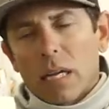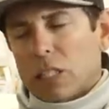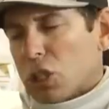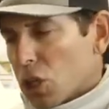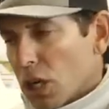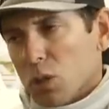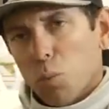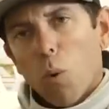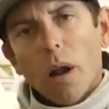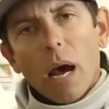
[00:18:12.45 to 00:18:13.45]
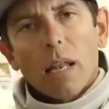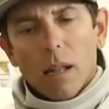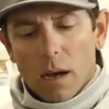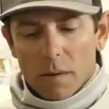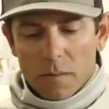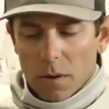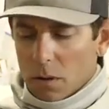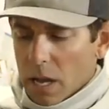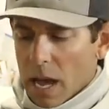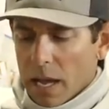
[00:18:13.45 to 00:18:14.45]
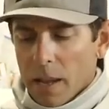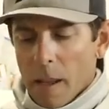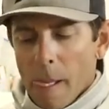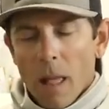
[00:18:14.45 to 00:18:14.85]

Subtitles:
It's just what I love, okay?